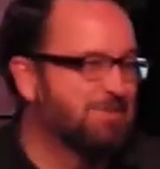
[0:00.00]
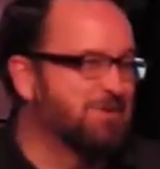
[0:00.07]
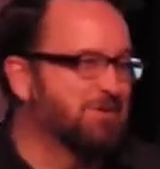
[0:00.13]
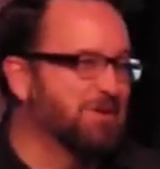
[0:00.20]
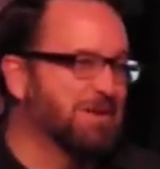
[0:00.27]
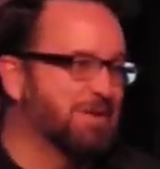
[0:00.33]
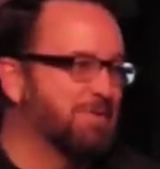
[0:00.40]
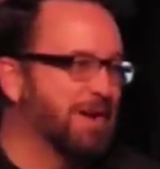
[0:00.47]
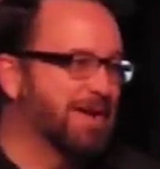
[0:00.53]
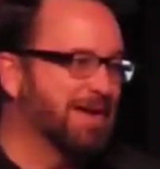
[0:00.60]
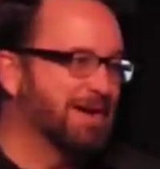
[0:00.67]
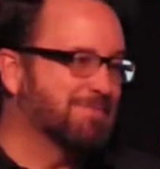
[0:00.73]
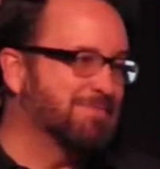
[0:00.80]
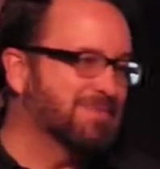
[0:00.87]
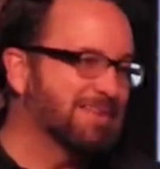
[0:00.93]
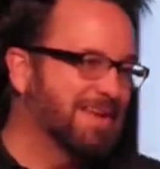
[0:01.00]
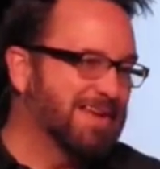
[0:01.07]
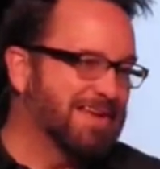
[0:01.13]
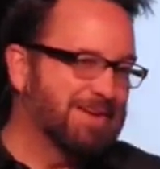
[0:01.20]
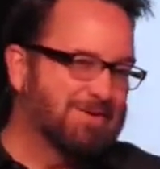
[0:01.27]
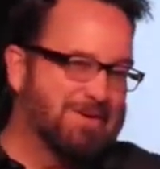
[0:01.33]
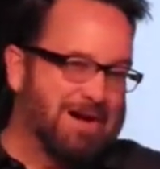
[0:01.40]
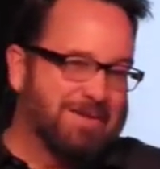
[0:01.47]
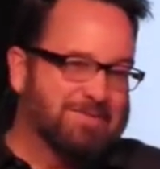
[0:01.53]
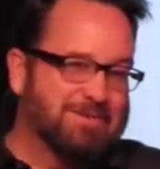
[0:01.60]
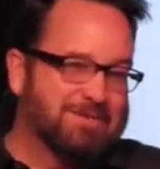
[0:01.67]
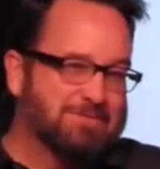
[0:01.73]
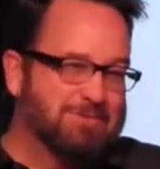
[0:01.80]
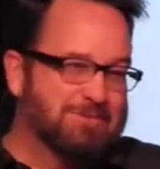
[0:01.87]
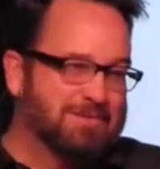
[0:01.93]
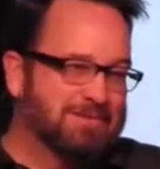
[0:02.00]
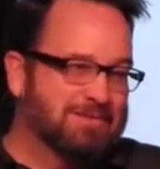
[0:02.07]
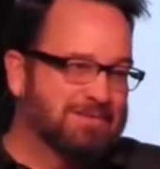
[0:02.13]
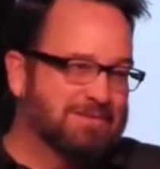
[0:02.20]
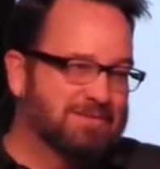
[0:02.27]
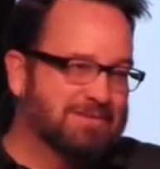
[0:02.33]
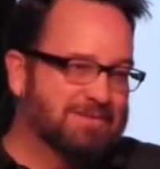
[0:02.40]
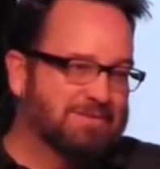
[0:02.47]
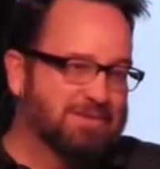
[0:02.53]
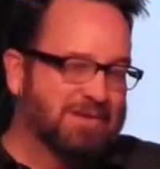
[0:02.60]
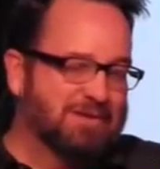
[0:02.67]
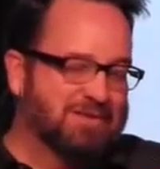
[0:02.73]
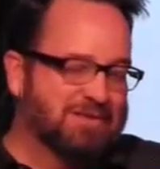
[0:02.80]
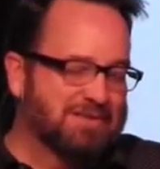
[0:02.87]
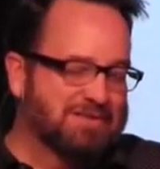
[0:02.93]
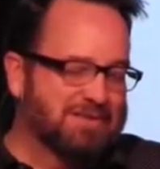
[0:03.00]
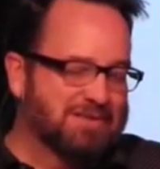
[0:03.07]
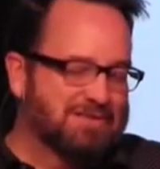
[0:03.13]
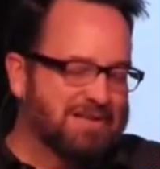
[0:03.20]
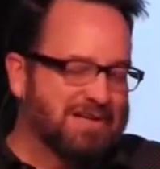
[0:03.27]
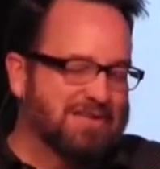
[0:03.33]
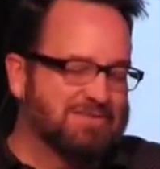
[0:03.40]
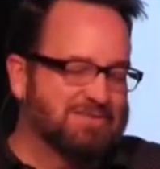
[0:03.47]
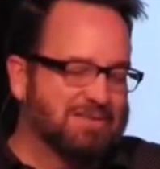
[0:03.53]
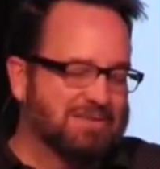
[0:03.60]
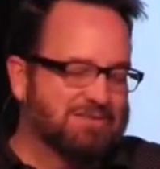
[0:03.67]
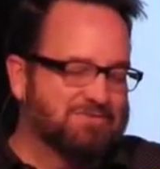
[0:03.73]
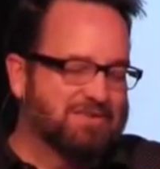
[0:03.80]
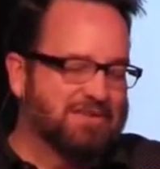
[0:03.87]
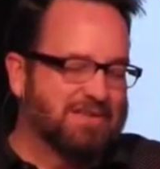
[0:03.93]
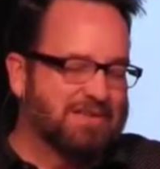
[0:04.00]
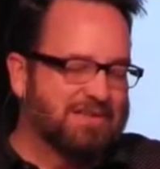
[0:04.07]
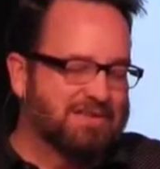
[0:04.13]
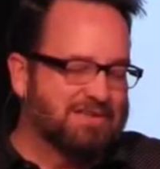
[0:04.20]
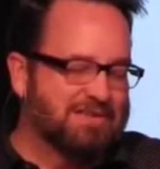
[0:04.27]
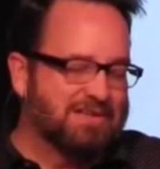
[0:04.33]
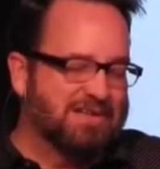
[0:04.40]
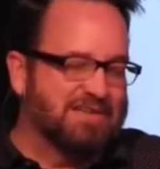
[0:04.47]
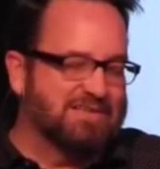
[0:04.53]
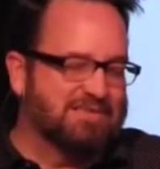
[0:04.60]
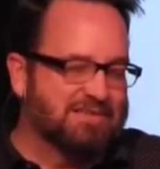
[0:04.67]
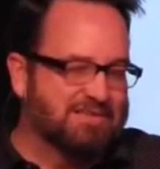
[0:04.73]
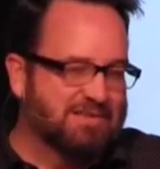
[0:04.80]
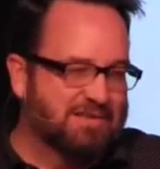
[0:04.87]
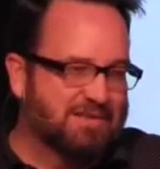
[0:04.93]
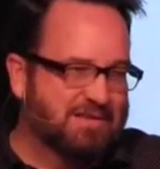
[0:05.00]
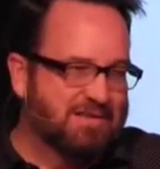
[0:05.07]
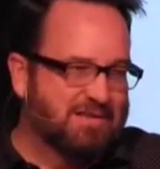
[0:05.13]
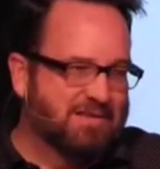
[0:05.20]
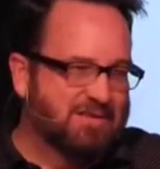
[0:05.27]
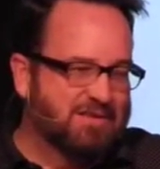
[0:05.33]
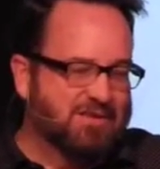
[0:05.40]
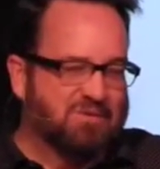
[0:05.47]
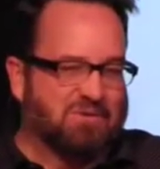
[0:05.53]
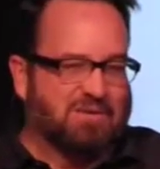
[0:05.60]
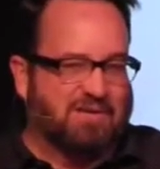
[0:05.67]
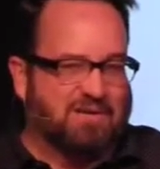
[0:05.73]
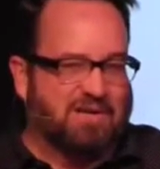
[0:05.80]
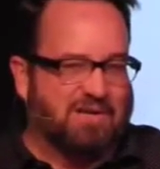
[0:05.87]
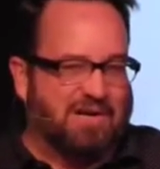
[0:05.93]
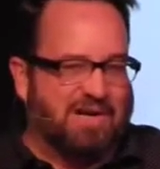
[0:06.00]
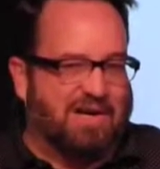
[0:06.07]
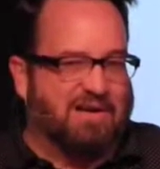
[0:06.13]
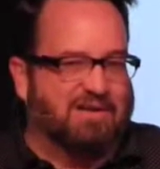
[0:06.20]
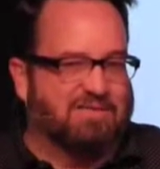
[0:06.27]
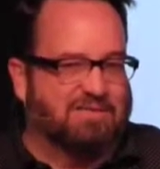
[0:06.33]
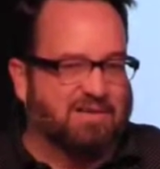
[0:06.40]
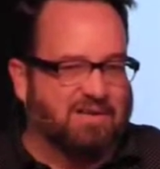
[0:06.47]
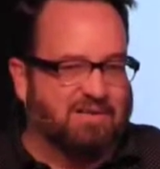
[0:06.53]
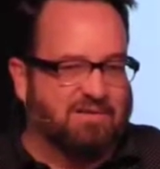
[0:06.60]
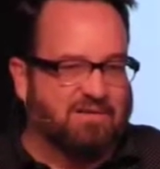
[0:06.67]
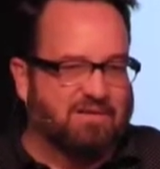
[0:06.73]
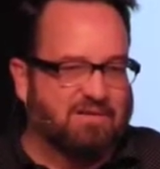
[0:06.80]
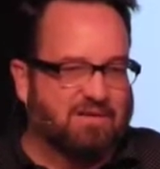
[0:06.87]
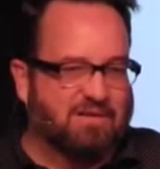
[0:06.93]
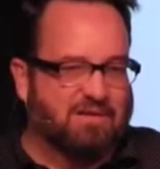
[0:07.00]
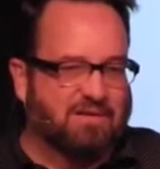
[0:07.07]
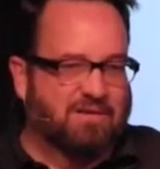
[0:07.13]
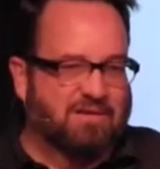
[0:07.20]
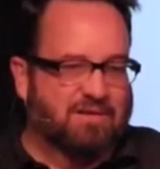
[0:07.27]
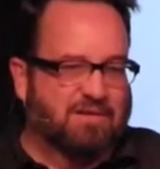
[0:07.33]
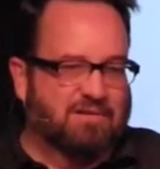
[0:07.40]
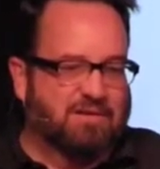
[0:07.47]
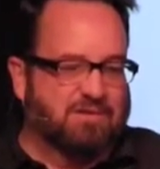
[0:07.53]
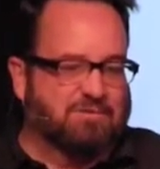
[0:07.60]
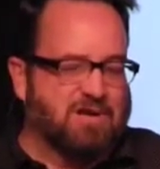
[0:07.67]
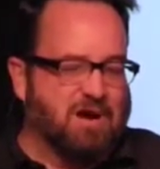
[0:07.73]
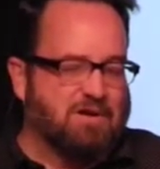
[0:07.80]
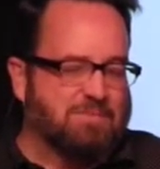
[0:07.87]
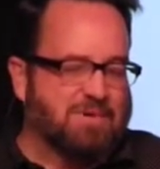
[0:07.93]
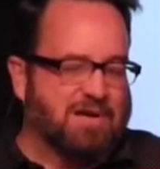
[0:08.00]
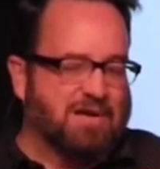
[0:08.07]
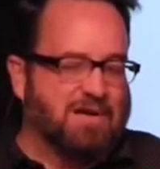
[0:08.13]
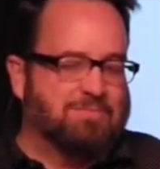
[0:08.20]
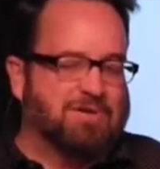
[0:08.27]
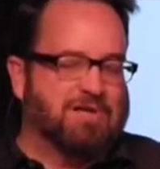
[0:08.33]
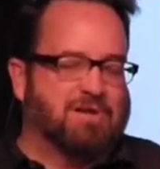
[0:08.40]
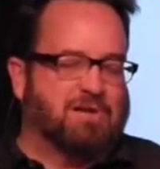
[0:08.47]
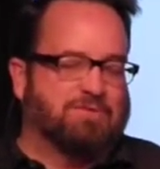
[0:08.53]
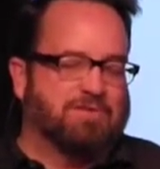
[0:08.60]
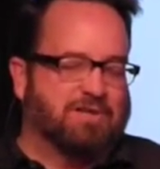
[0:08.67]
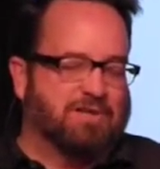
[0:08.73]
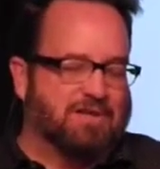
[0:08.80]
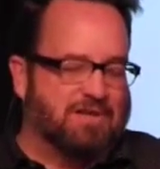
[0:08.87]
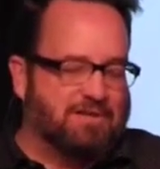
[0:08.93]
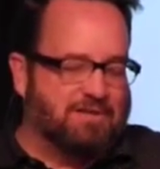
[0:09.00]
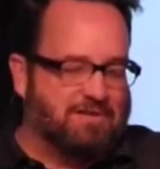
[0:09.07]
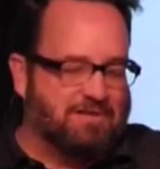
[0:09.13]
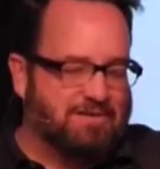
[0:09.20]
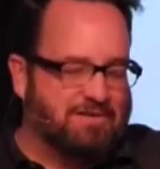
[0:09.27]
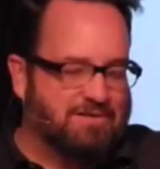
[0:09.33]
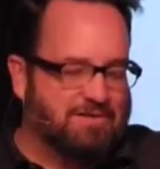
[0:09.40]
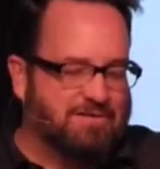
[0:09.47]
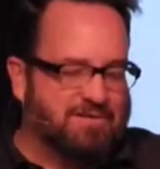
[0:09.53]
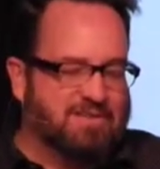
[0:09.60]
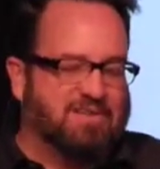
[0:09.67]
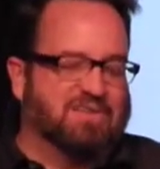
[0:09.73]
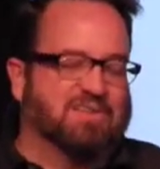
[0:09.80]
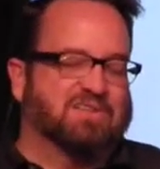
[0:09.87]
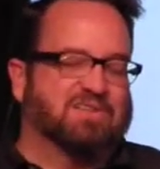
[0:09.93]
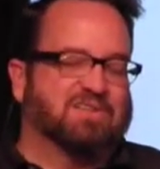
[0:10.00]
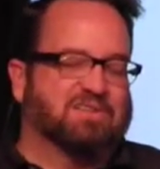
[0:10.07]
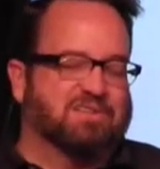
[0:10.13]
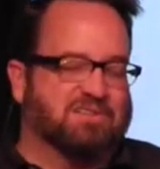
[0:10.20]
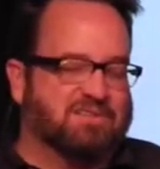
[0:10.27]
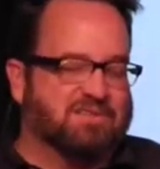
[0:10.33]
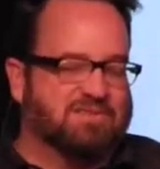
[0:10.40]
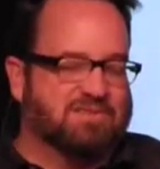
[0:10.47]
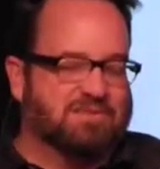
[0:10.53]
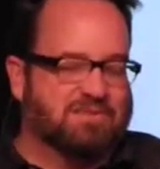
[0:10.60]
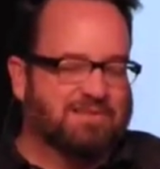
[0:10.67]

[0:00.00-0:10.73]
But you didn't wake up and say that to your wife this morning. We going to church? I don't know. I don't feel like it. All right. You want to go? I don't know. Don't talk to me. I ain't had my coffee yet. Arr.